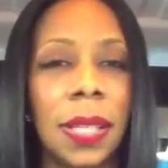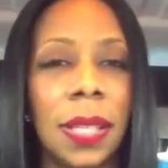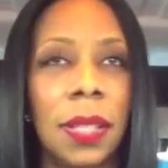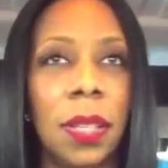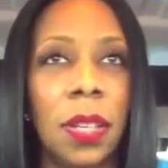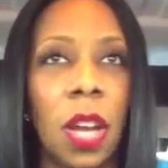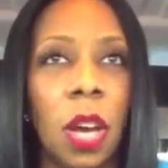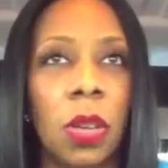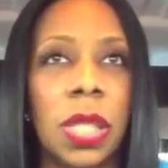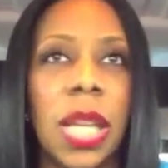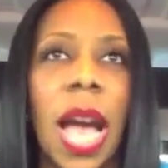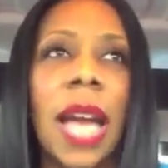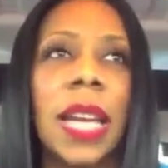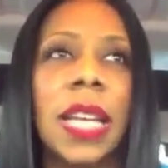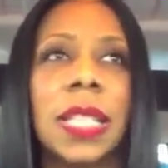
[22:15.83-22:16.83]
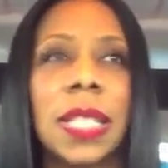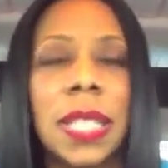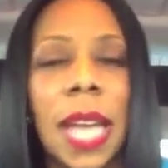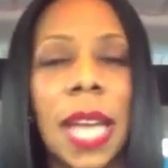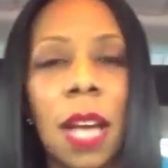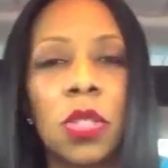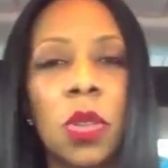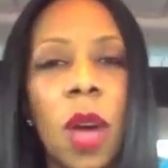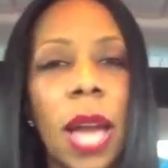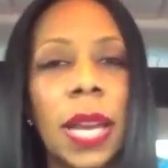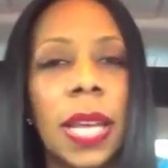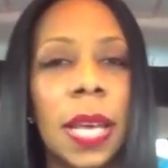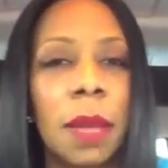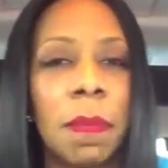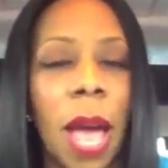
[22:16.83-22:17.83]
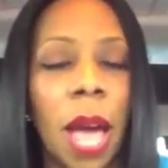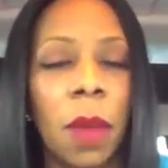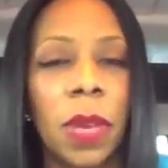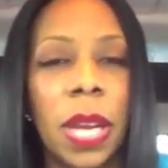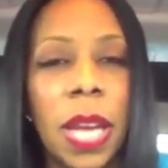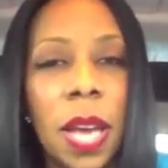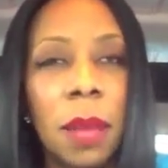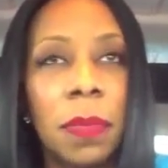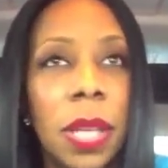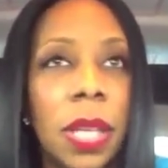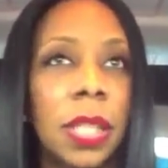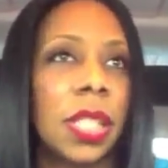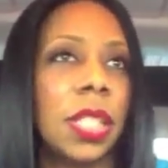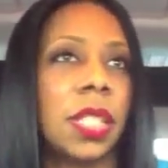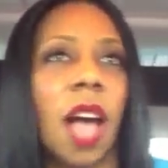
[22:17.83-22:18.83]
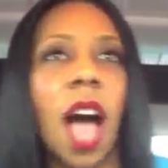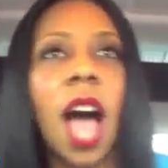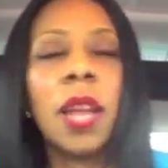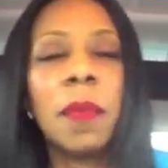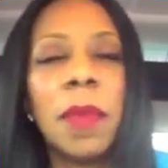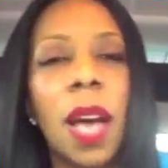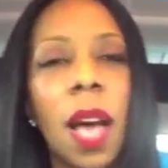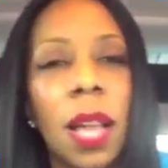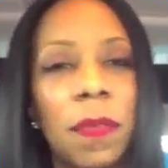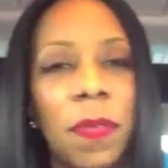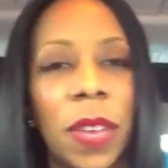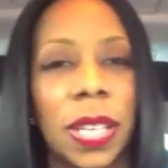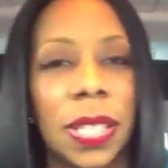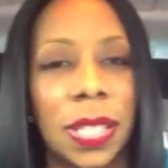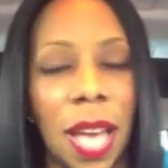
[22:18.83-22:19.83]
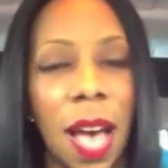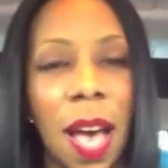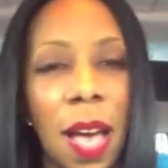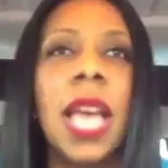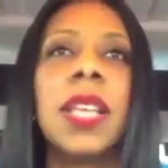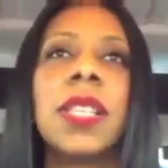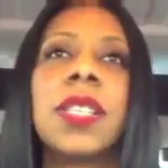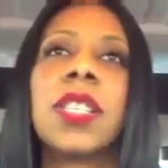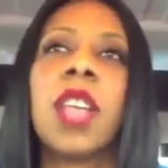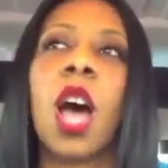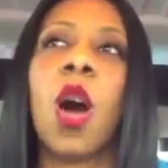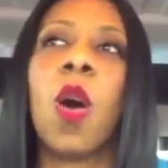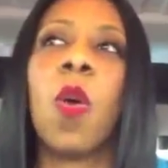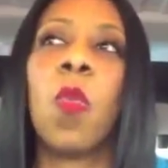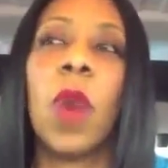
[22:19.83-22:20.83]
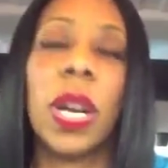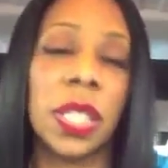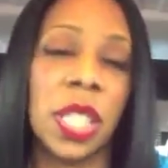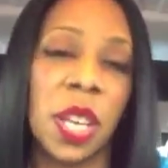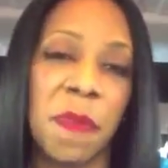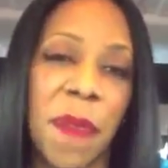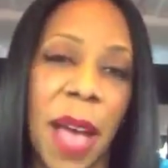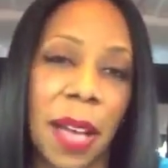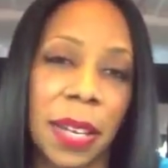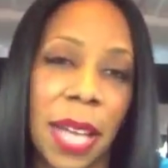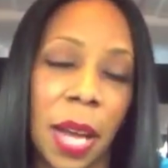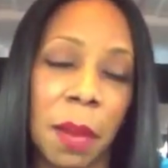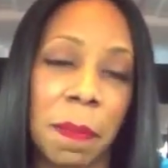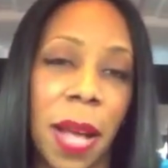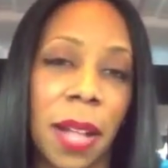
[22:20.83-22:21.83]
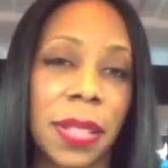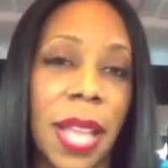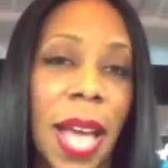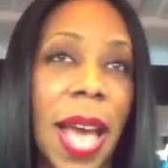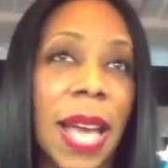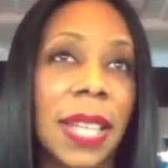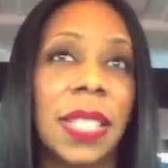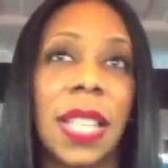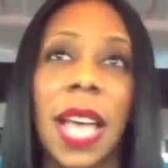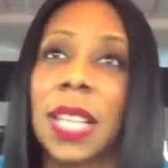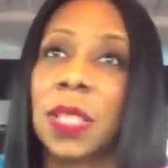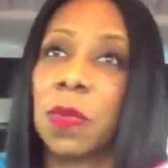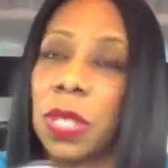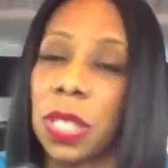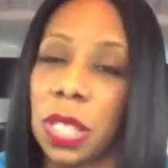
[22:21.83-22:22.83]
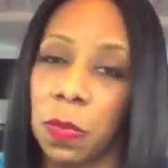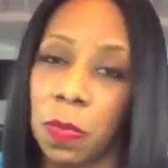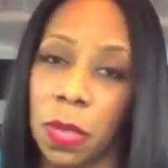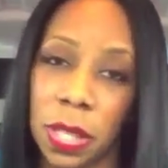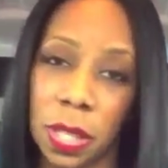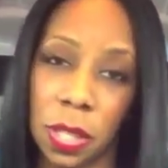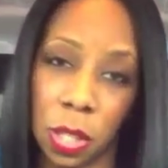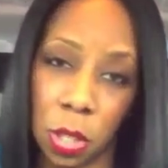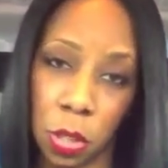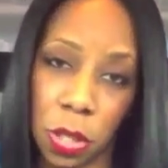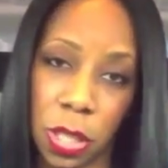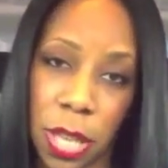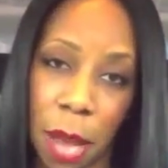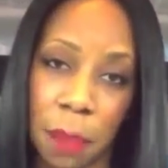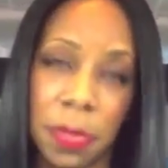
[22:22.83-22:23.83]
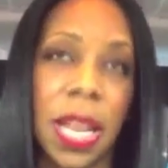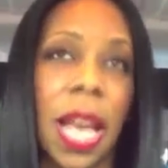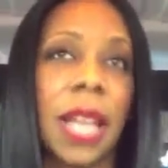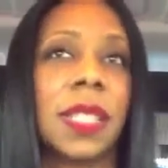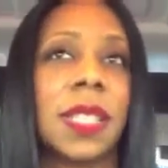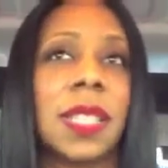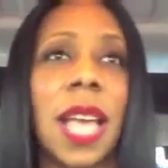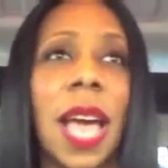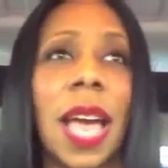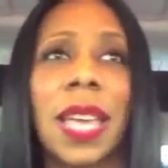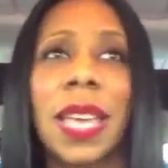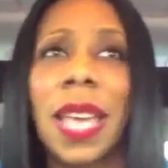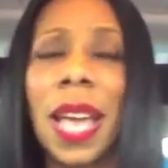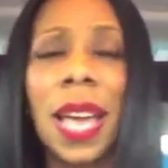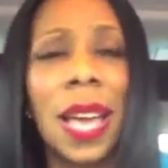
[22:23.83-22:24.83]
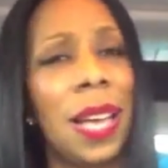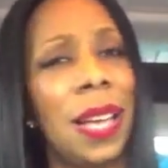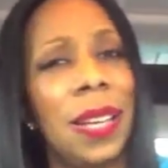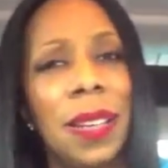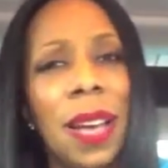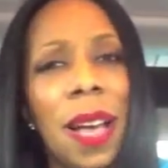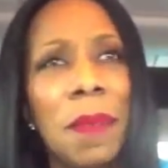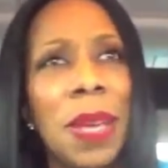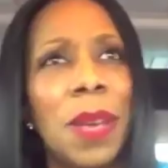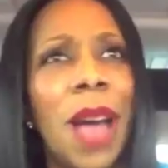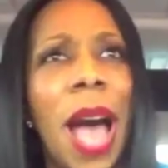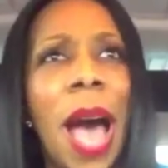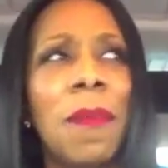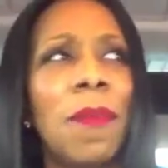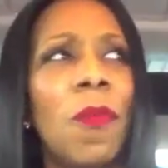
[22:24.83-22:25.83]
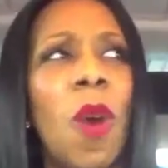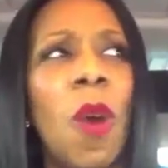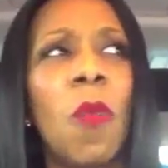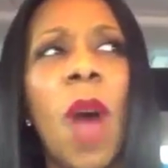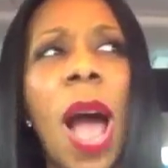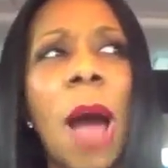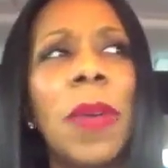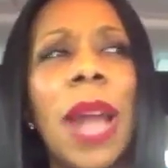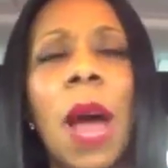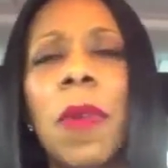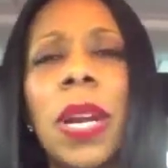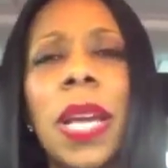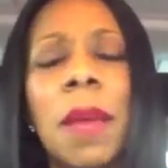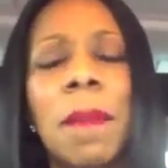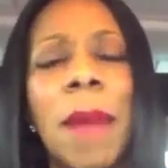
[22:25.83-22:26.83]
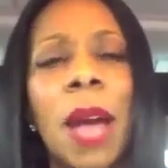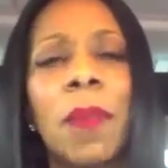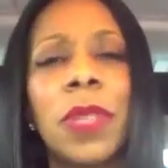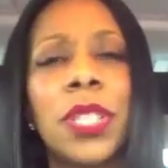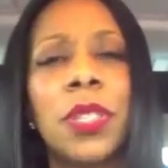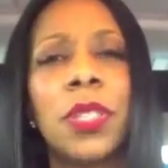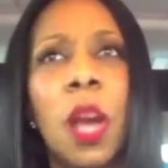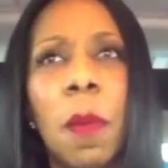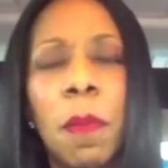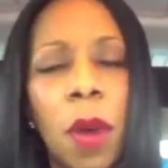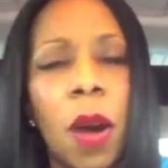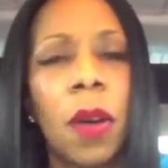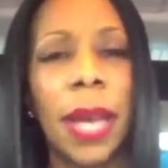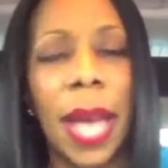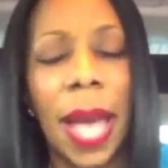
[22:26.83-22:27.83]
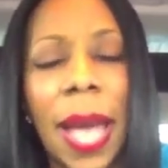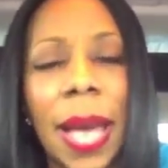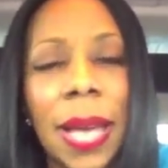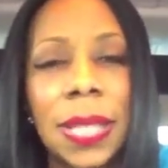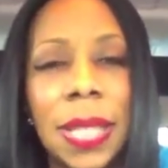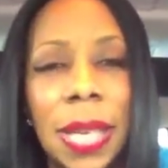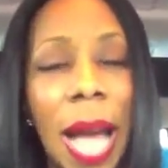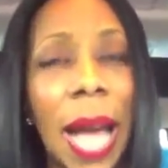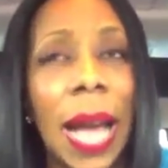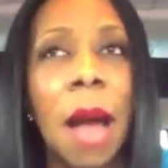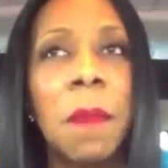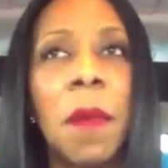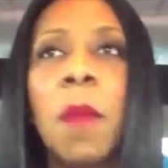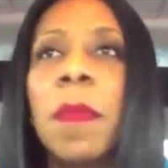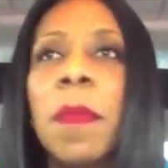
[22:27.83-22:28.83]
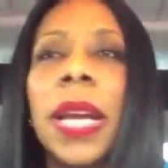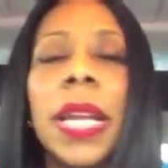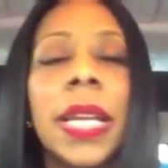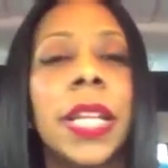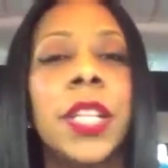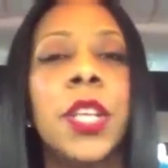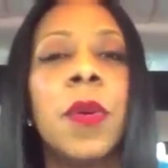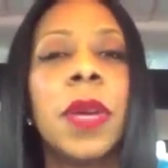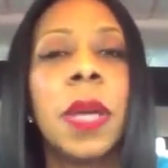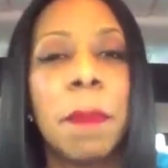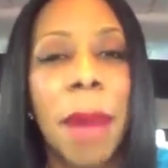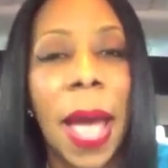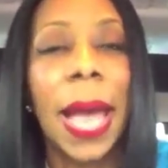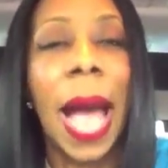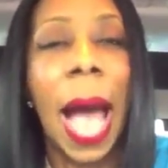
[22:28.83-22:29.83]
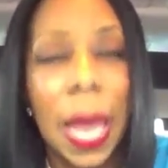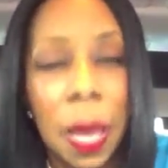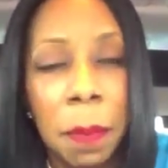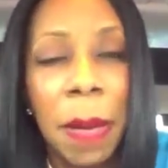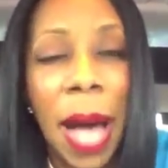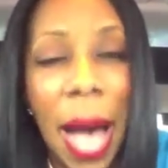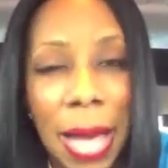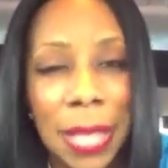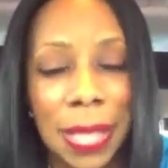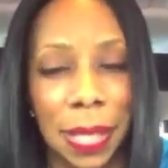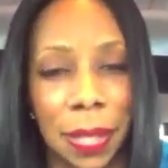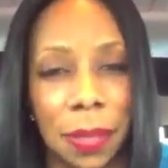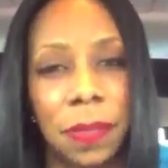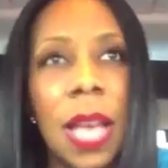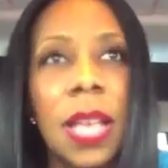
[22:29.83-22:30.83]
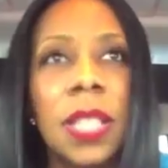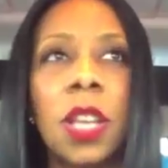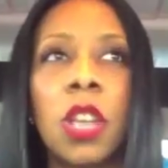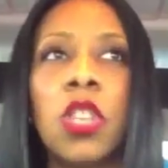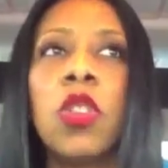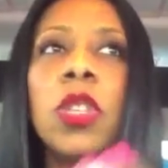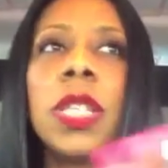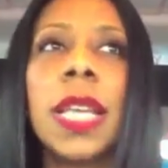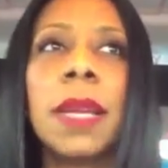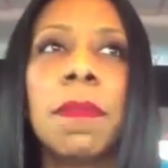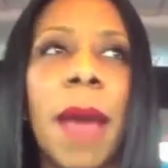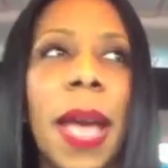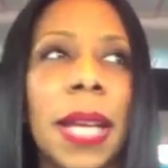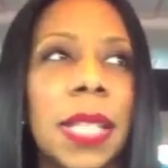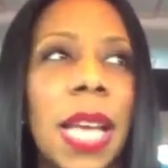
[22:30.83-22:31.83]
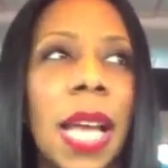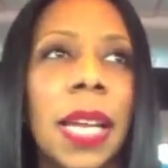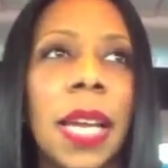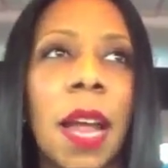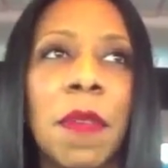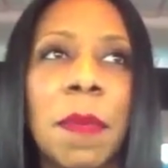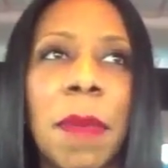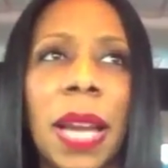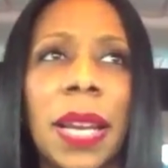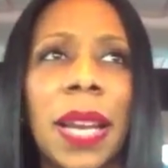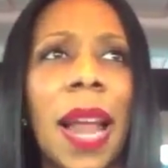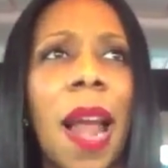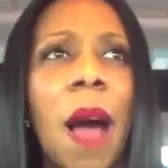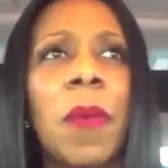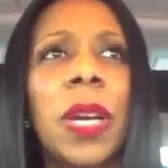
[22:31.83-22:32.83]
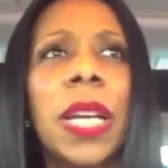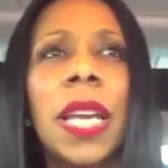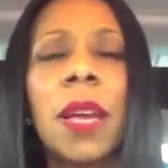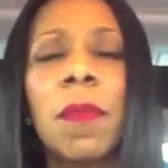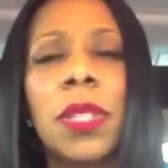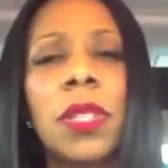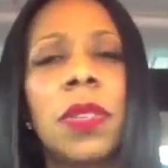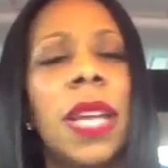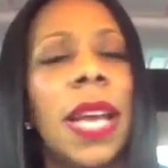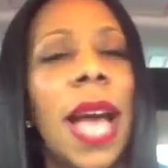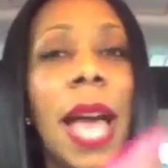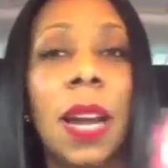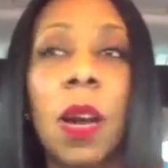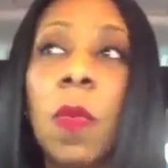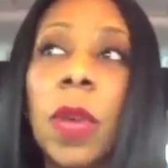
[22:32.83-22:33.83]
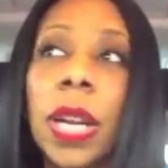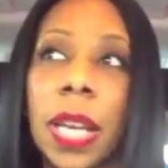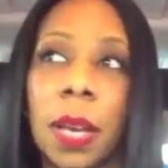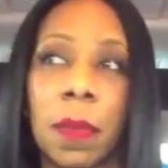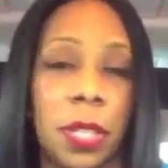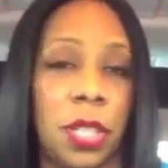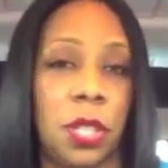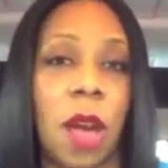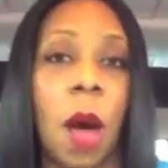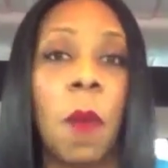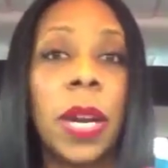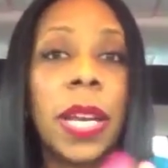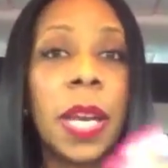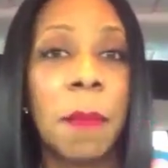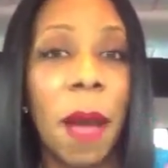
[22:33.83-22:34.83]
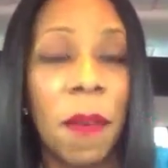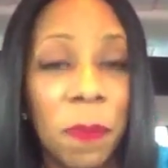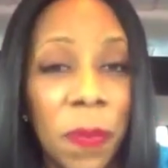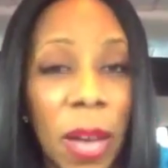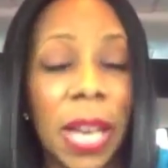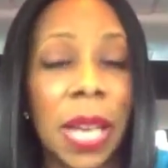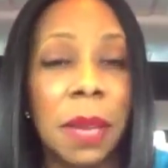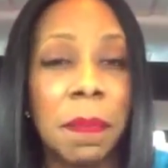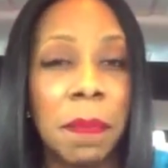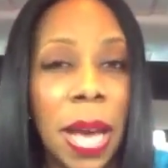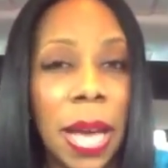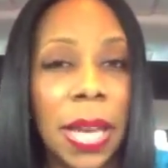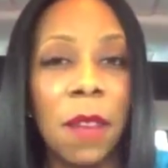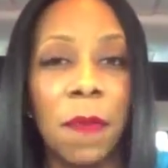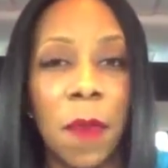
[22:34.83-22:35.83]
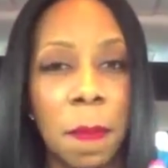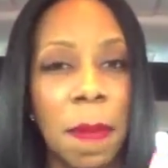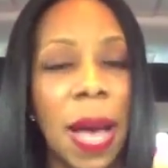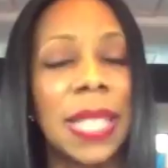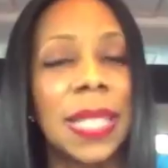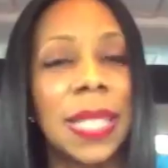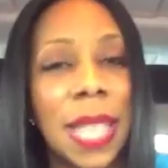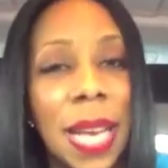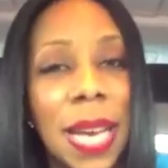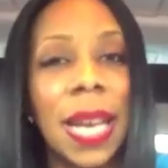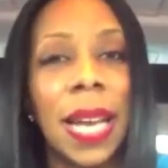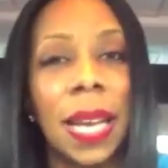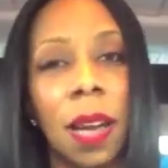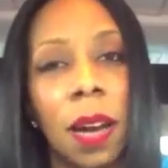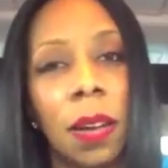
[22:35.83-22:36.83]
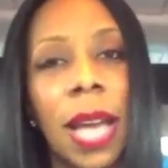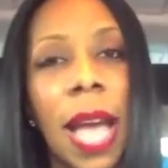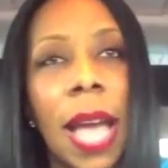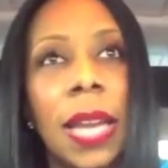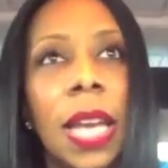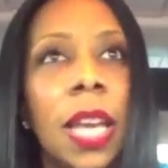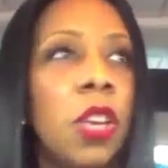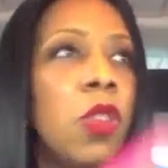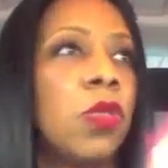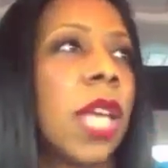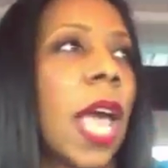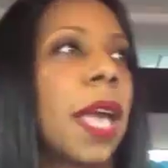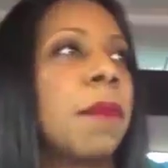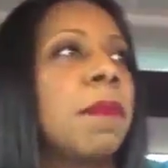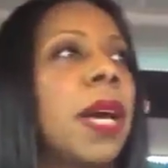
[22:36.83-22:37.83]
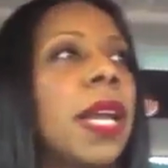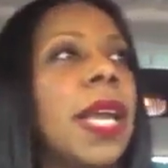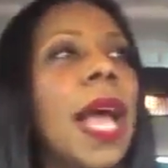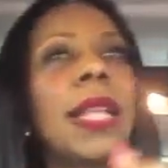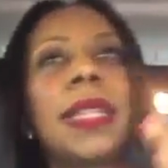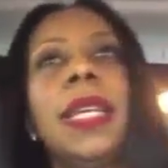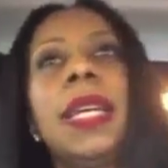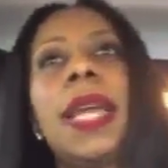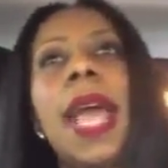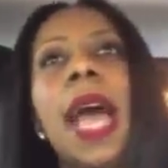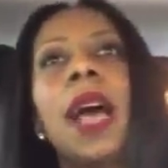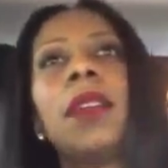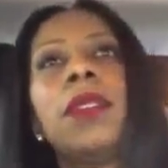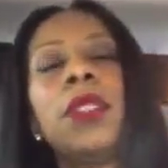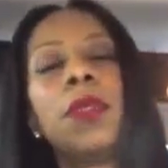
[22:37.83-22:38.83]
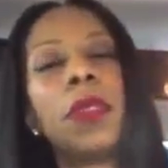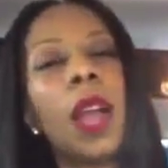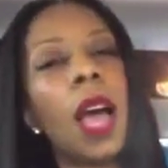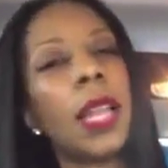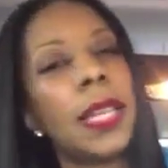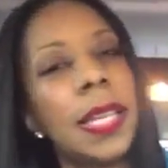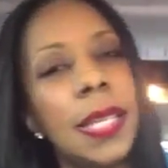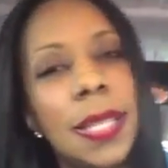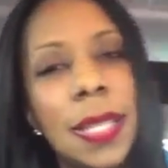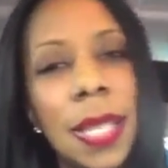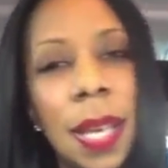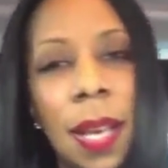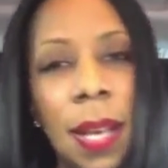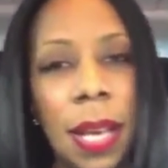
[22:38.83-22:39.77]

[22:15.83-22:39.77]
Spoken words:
you know, Chyna is now trying to get back with him. Look, she's calling me all the fucking time. So once she found out about that, that's when she went to Snapchat to say, yeah, I mean, why would I want to get back with you, your broke ass? Nigga, I got more money than you in the bank, I am positive. So you sitting back telling everybody that I want to get with you, nigga, I don't want to get with you. I want to get my fucking money for my son, okay? Nigga, you taking money out the account and doing all this?